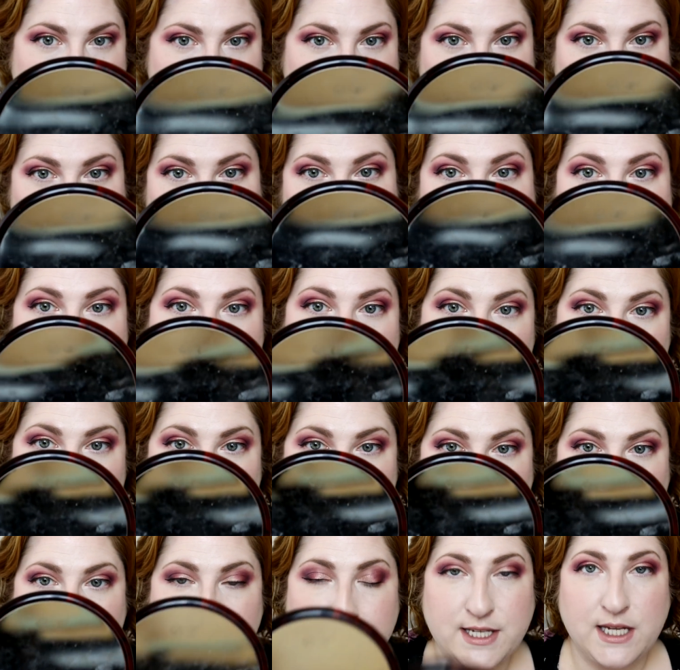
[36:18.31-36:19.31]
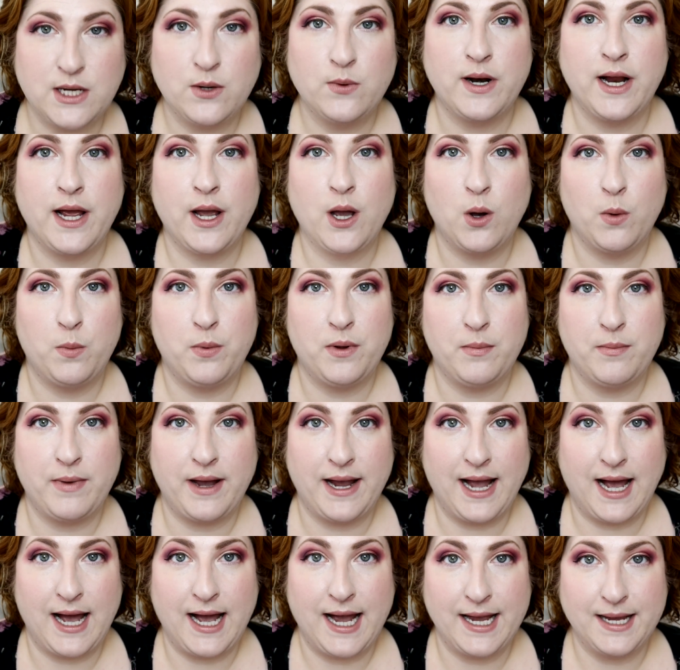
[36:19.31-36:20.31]
Now, you see when I opened my
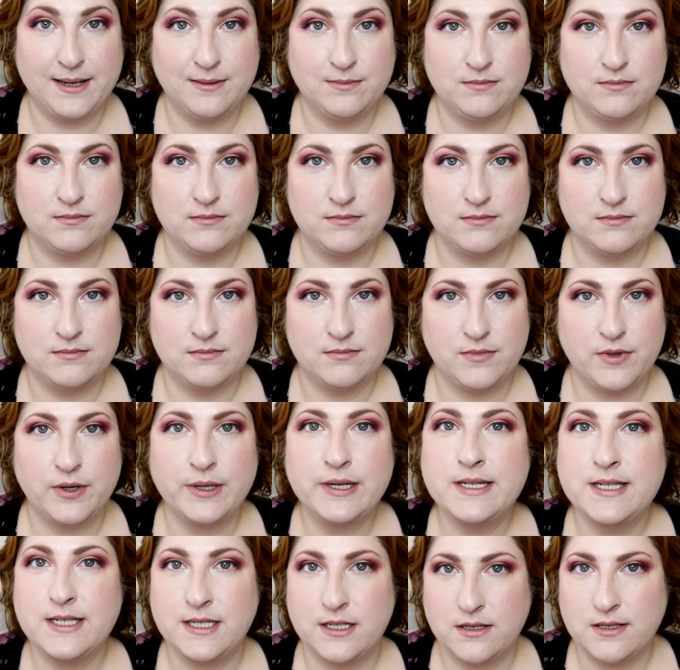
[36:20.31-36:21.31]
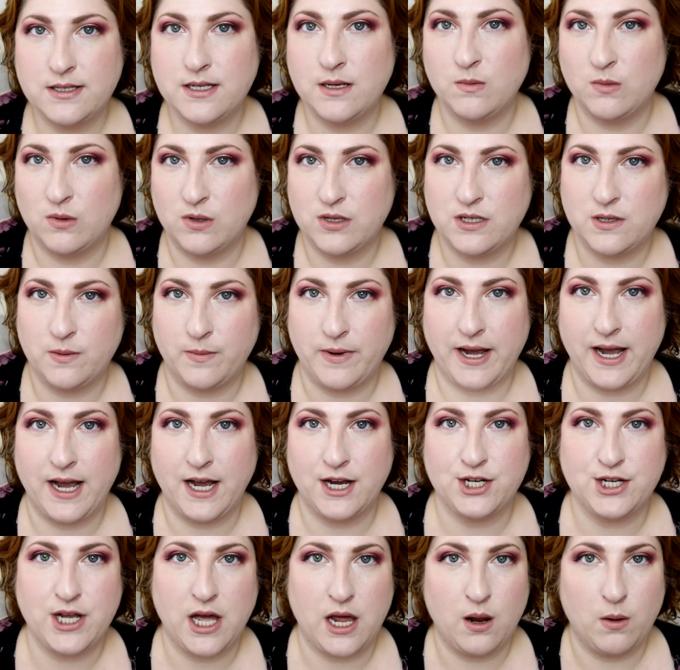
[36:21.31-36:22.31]
eye, you could still see most of my
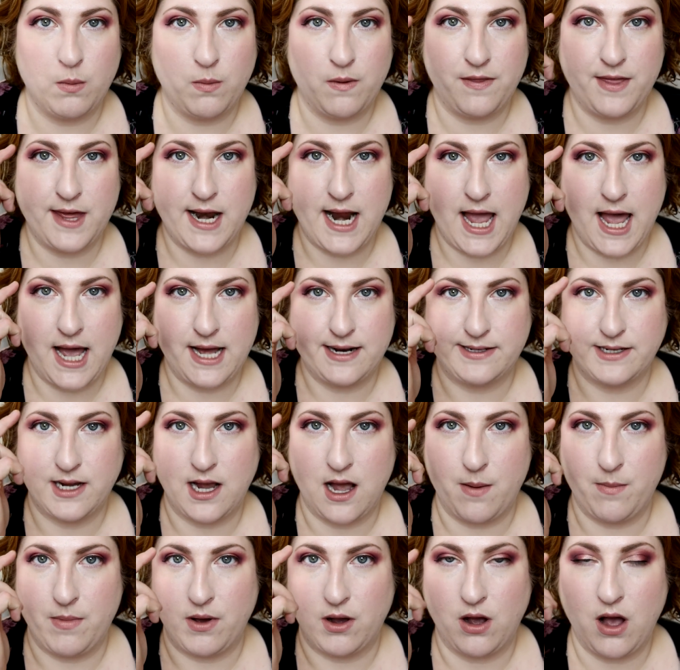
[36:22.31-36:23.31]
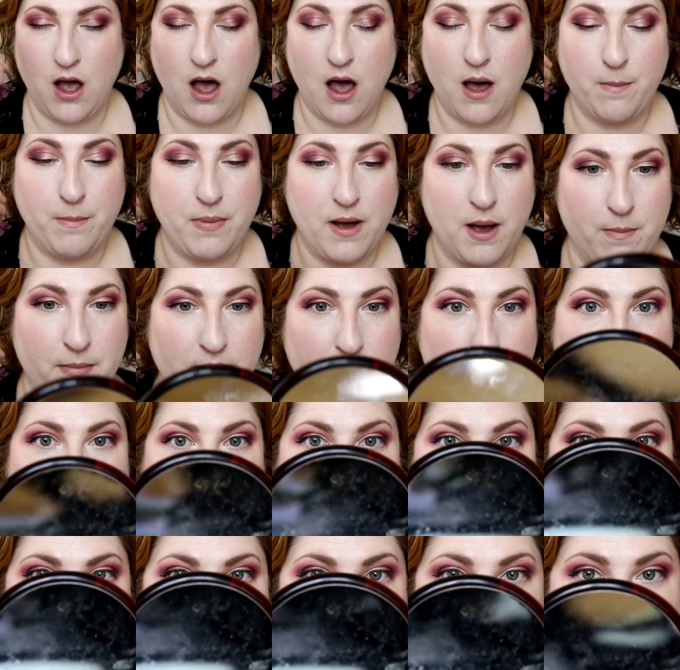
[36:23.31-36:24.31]
eyeshadow, but that I had to come up on my
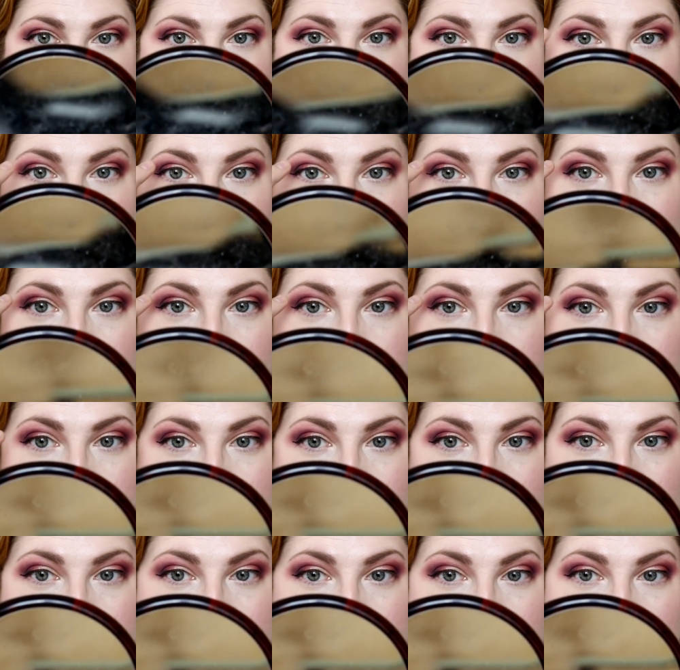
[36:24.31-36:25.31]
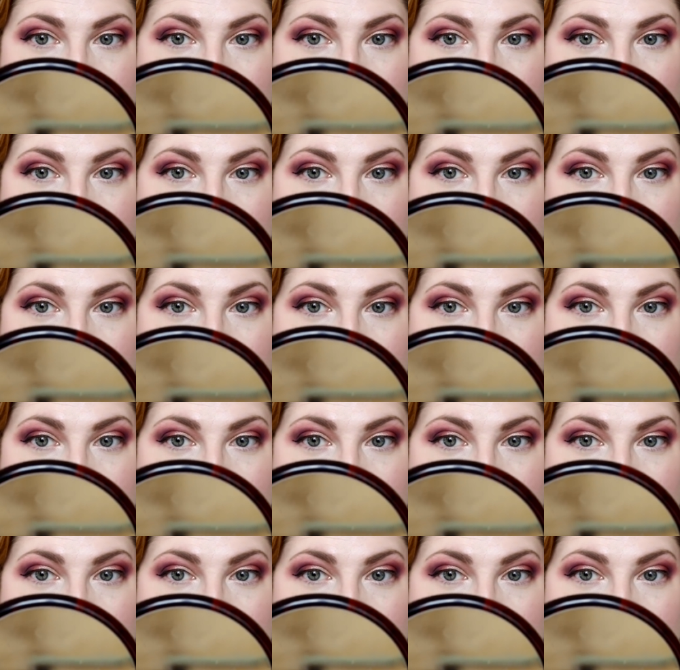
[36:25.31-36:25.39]
brow bone so that you could really get the